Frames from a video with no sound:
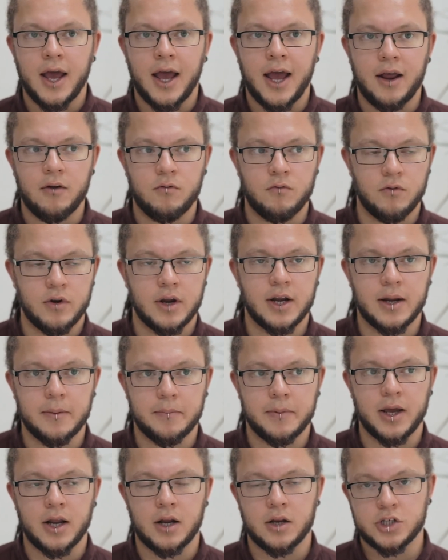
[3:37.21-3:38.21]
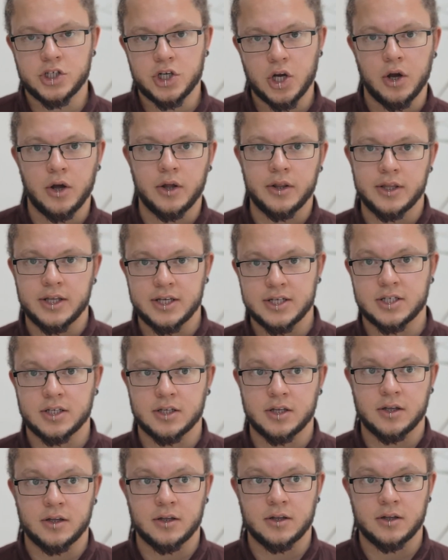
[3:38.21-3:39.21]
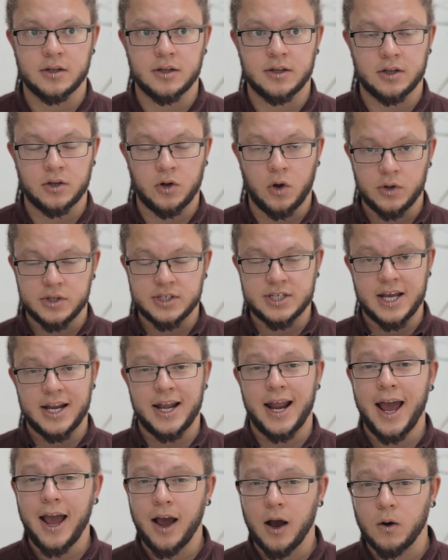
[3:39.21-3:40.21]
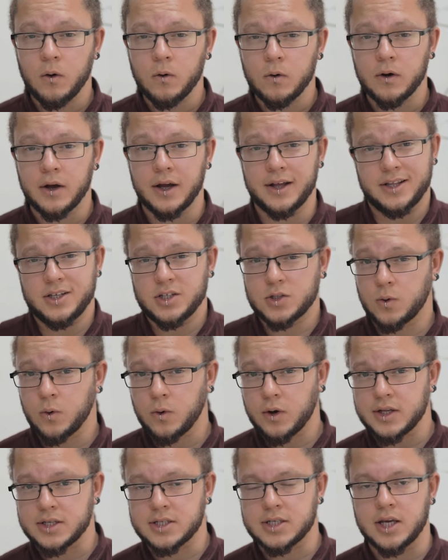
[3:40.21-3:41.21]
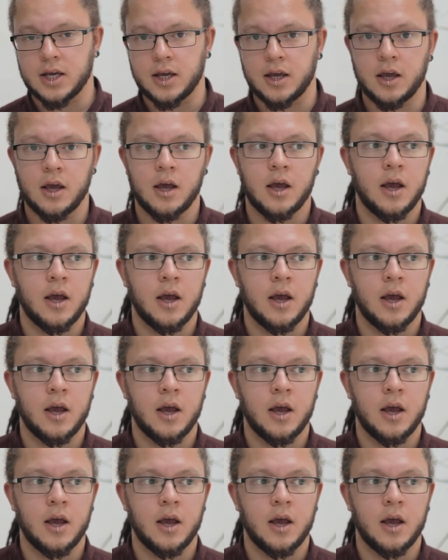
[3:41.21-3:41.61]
and really be able to churn this content out at this quality